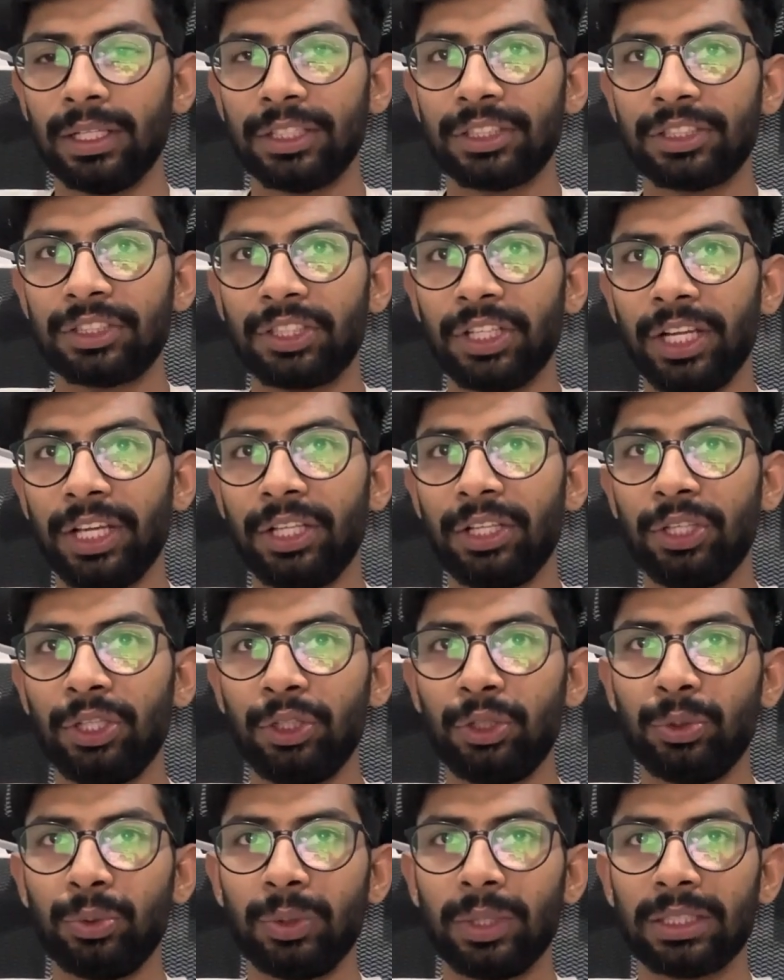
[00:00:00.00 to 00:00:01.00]
Stay in the
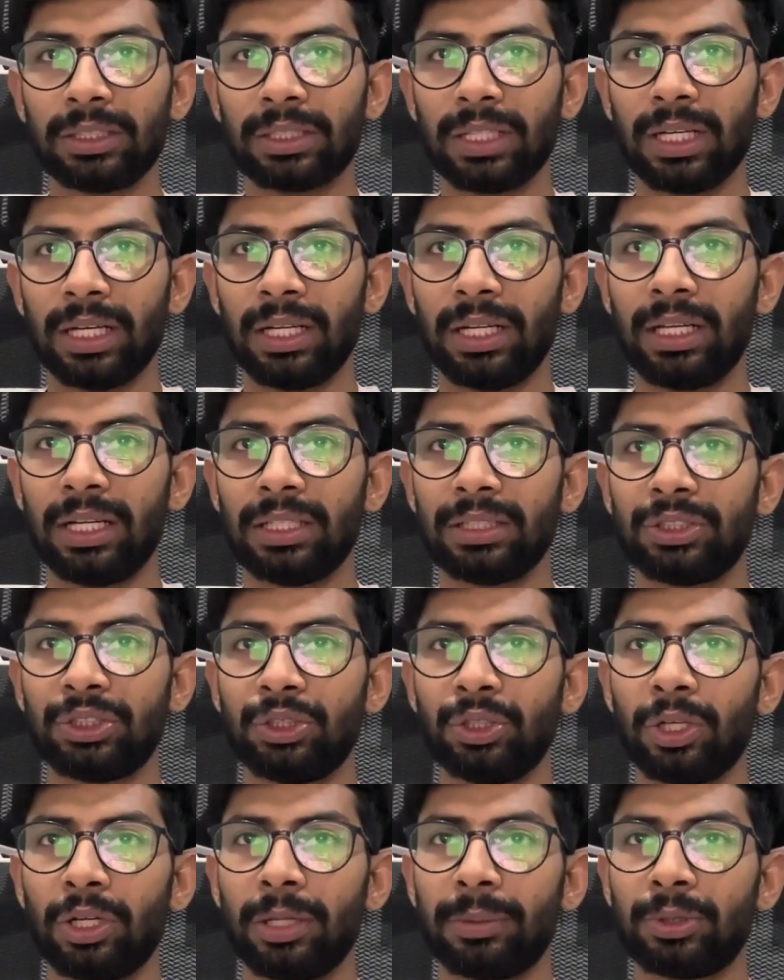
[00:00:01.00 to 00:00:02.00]
US unless
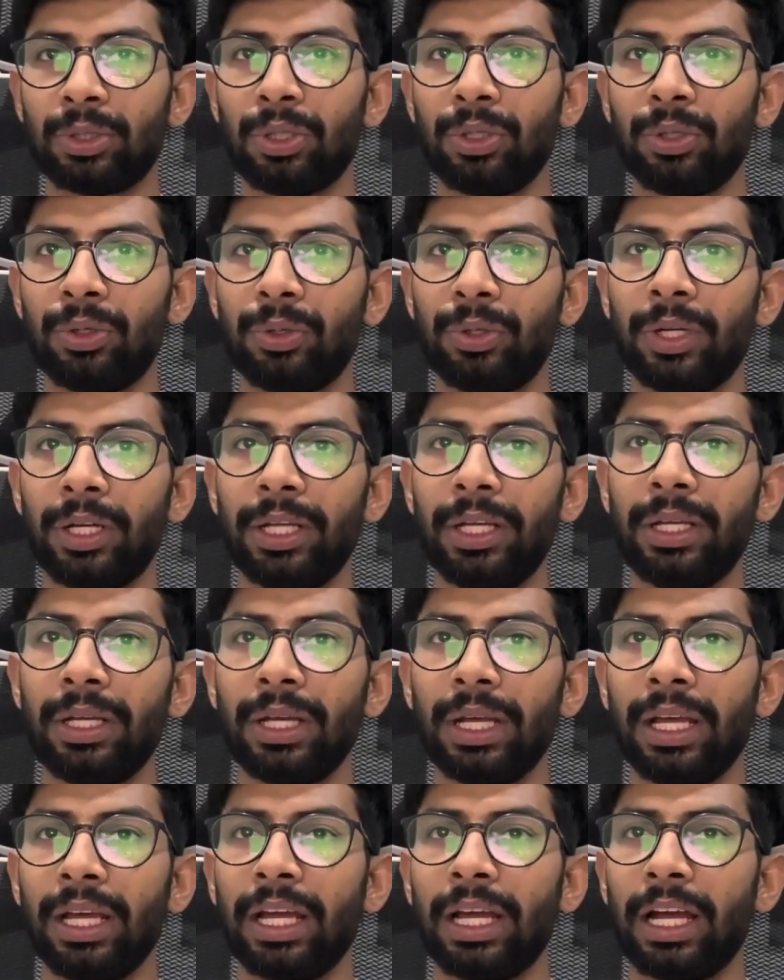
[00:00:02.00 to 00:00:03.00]
you absolutely
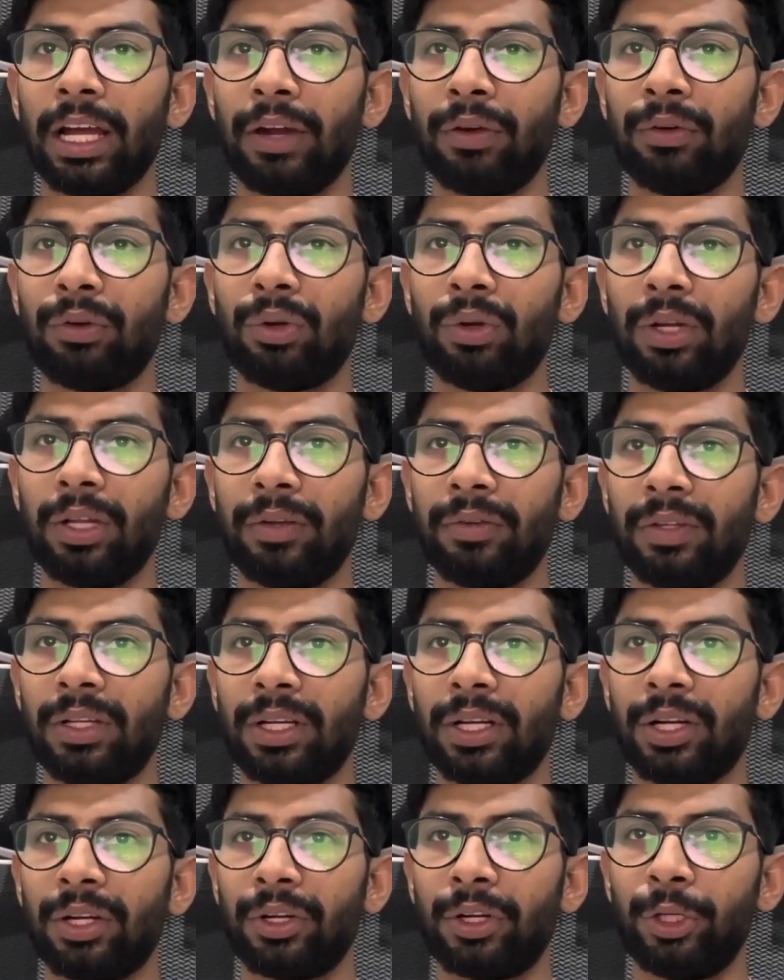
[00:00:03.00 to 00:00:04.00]
have to leave the
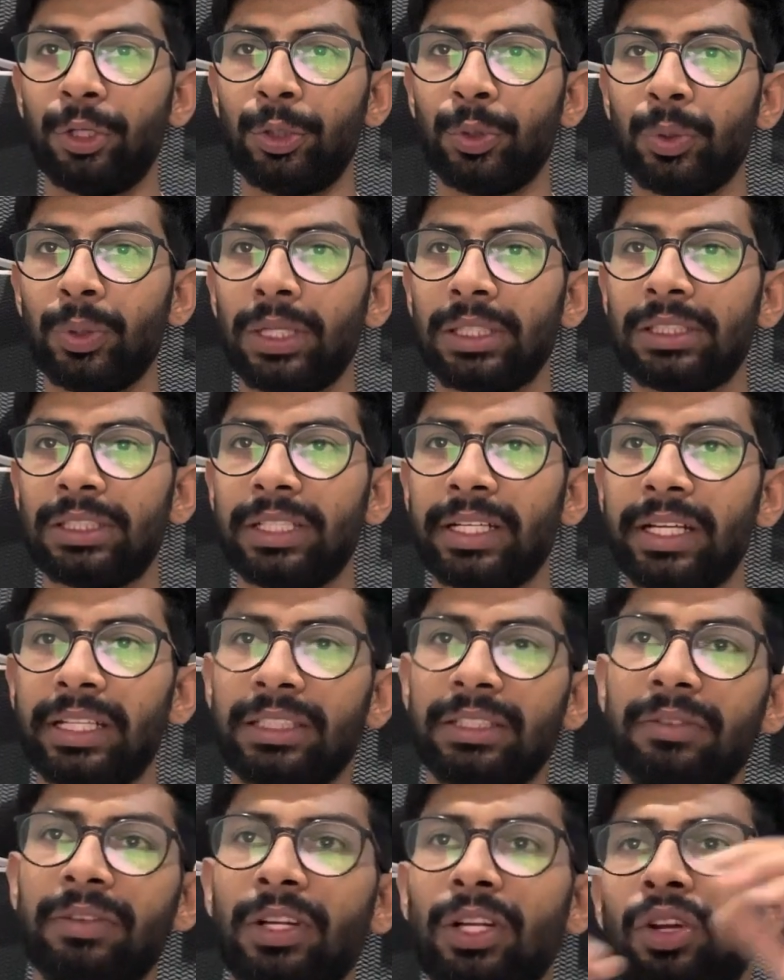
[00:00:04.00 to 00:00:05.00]
country.
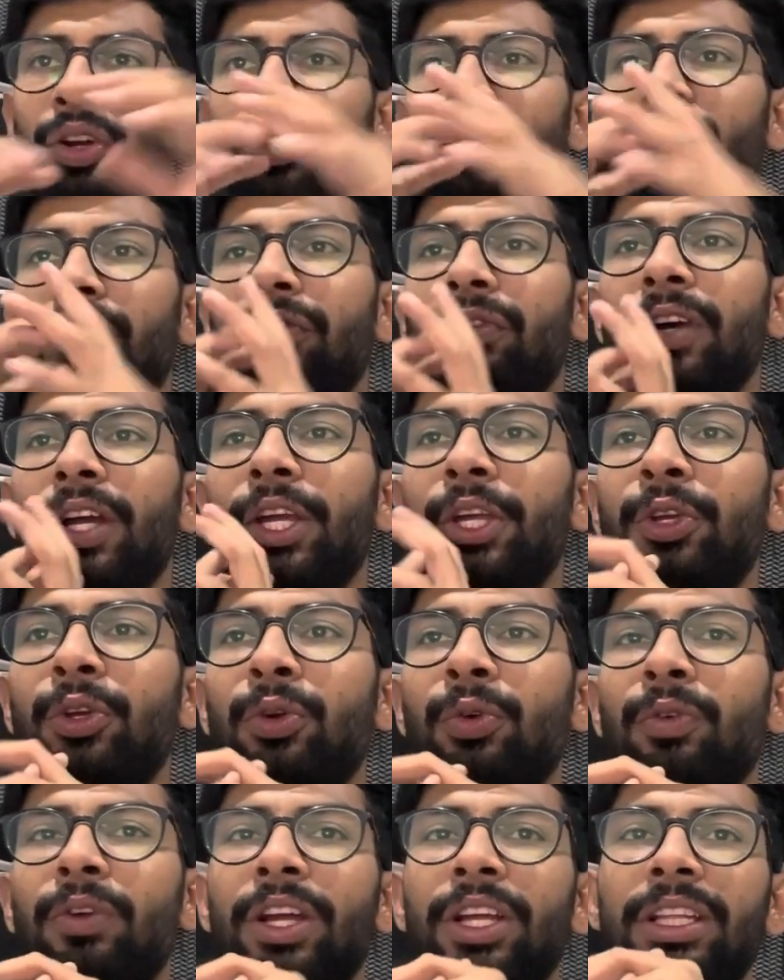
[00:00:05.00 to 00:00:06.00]
USCIS will notify
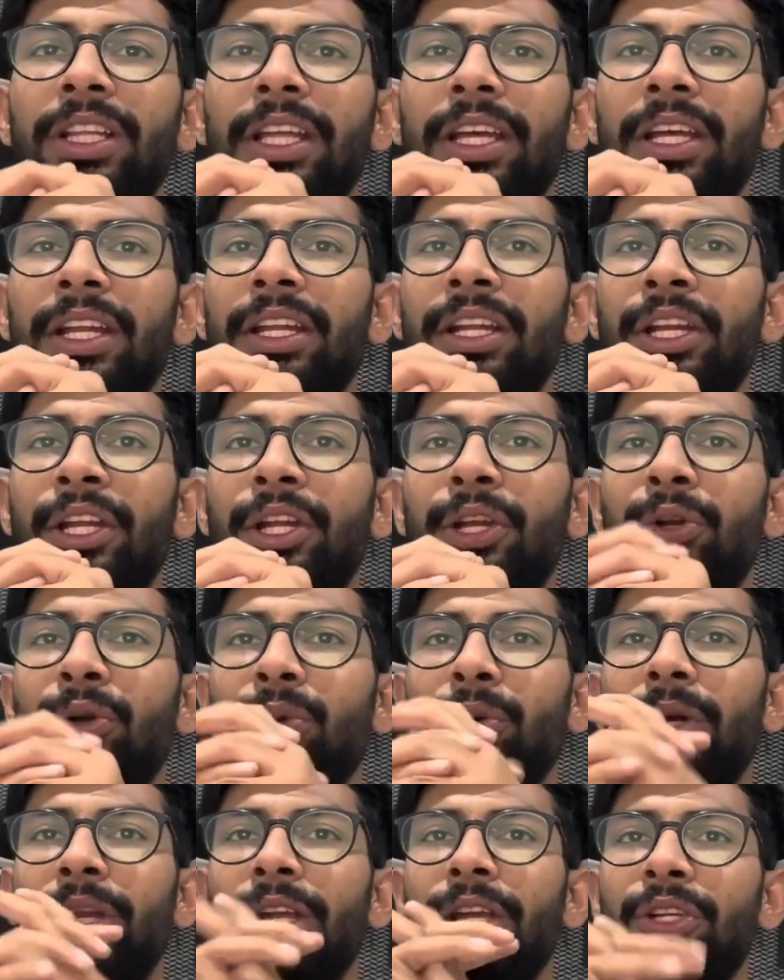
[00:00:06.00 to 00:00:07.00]
you when they need to
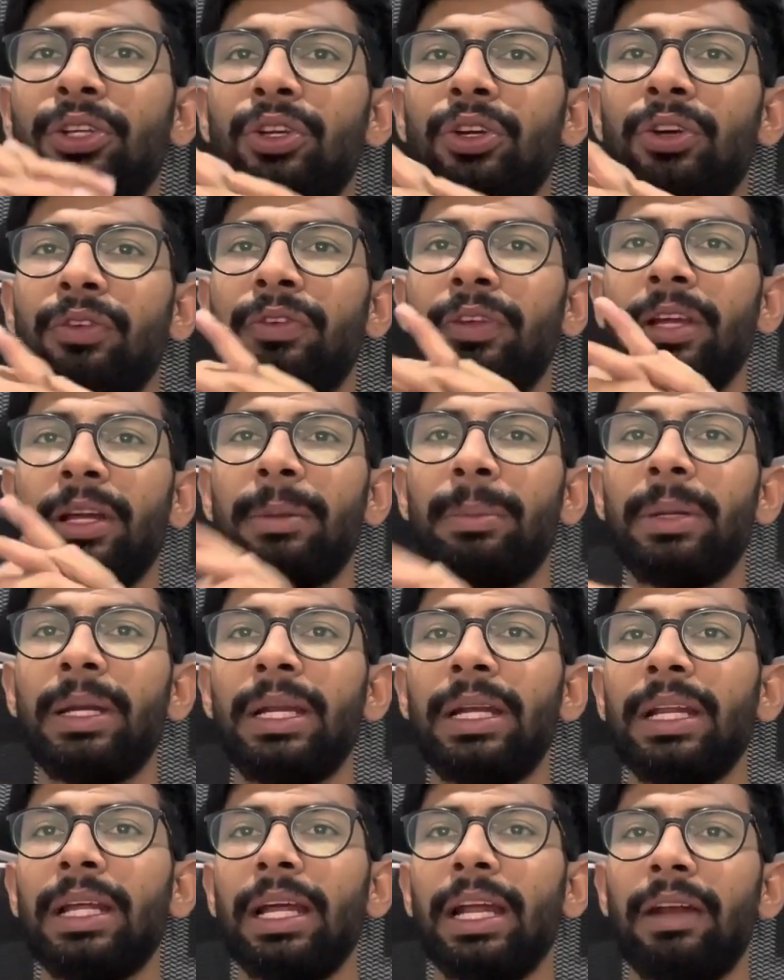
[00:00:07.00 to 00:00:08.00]
take your fingerprint
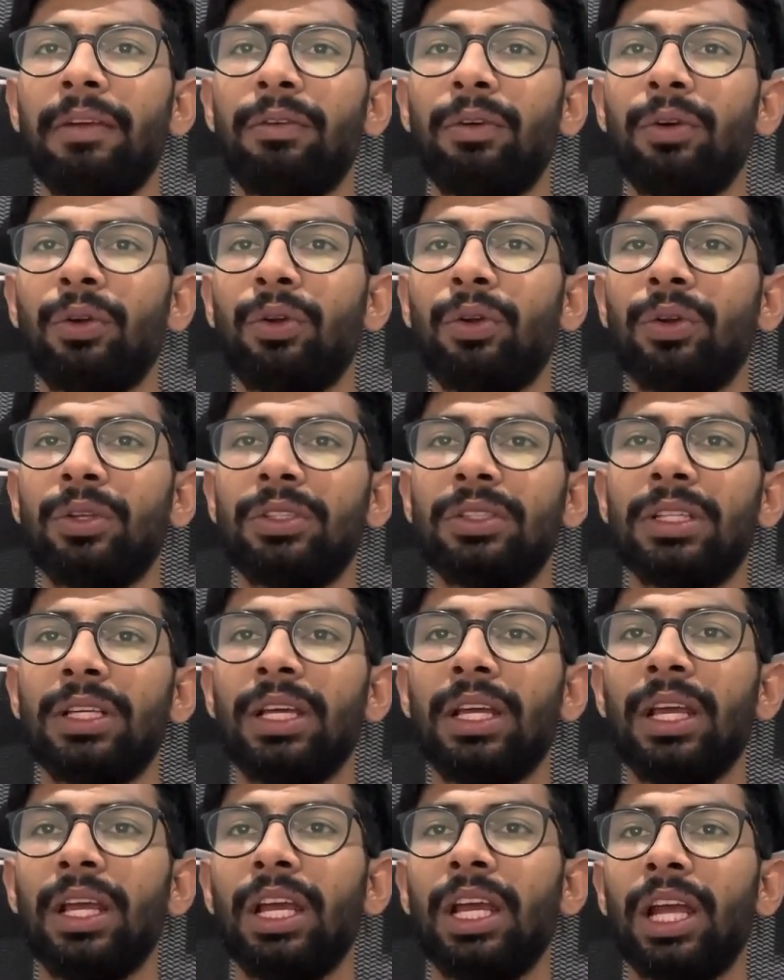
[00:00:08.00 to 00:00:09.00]
and photos,
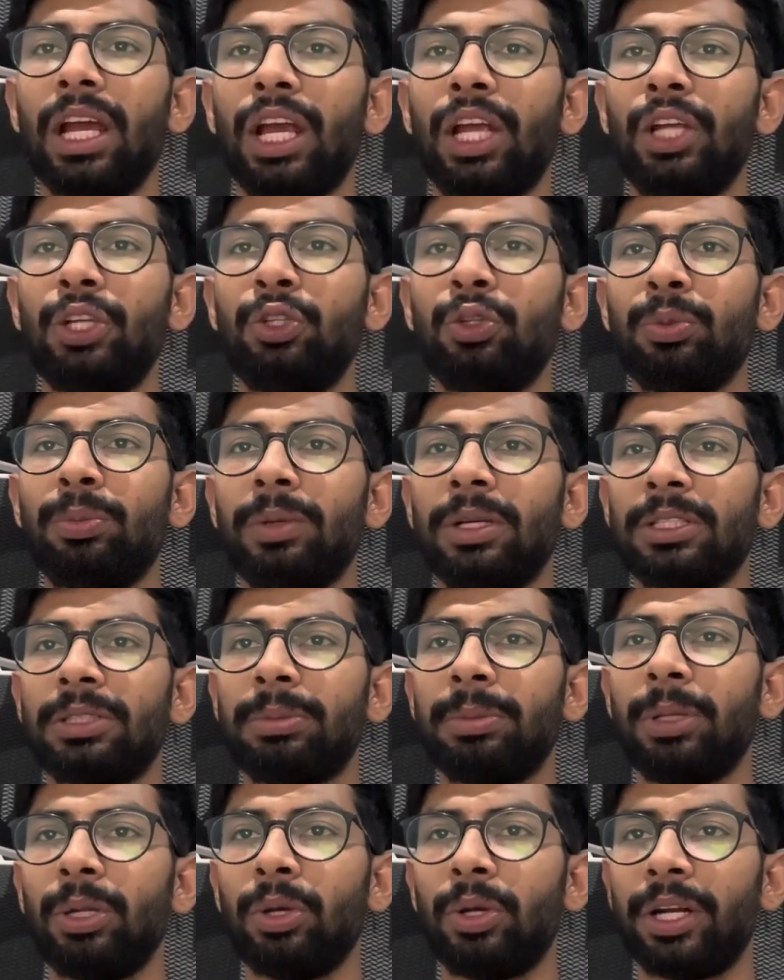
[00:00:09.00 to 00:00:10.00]
and you must
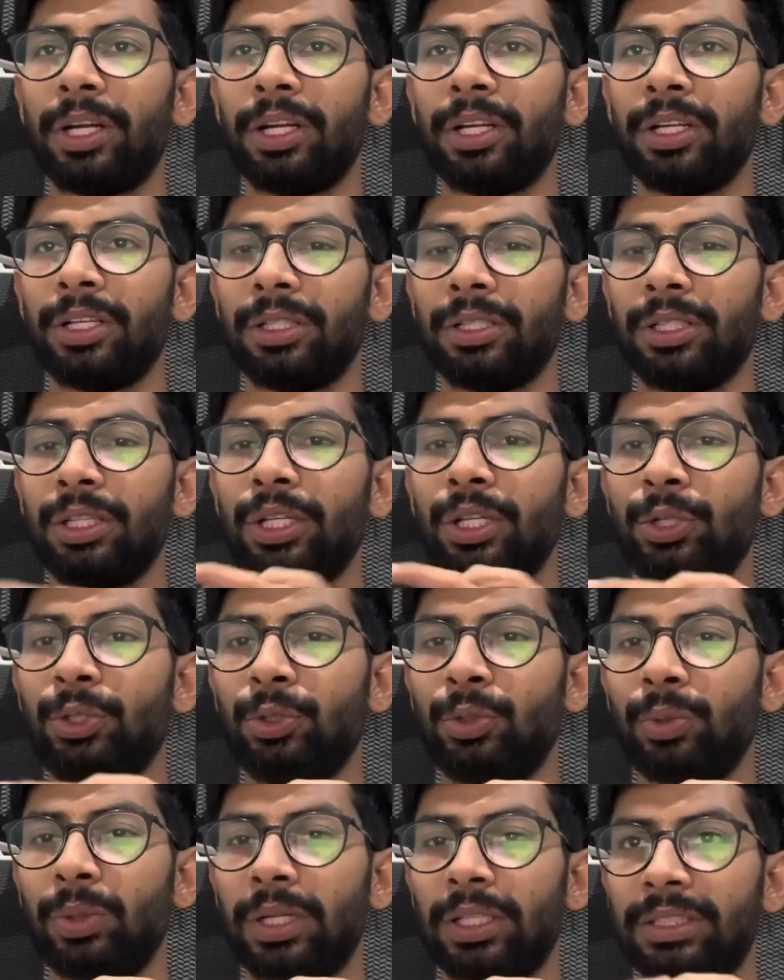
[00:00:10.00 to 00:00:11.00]
be located in the
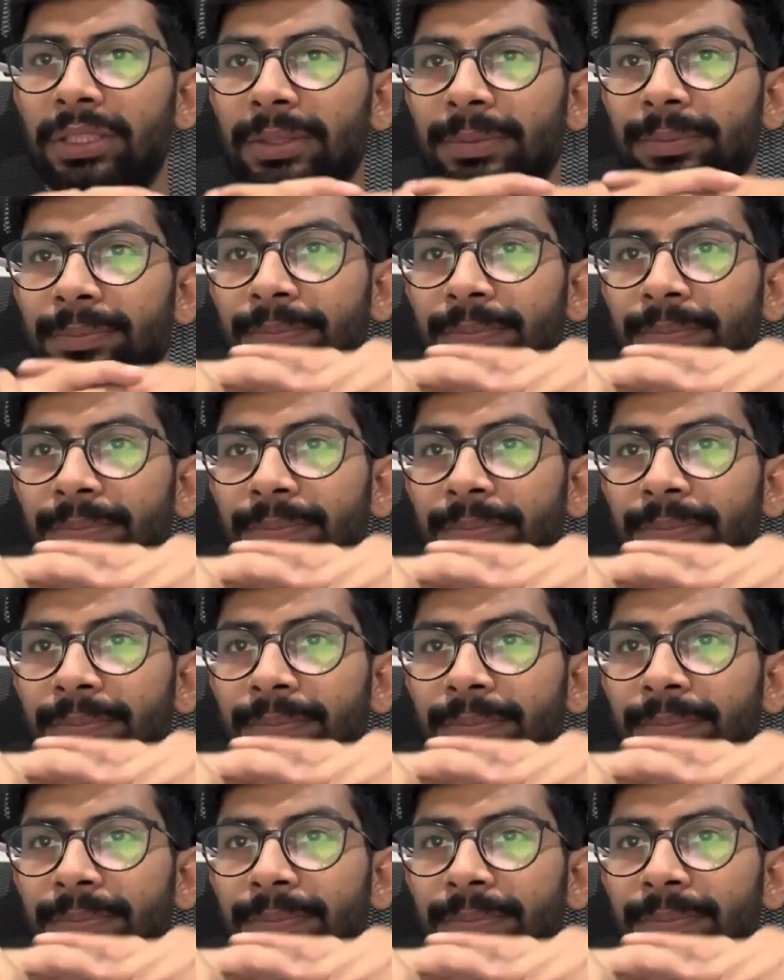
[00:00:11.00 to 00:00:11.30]
US.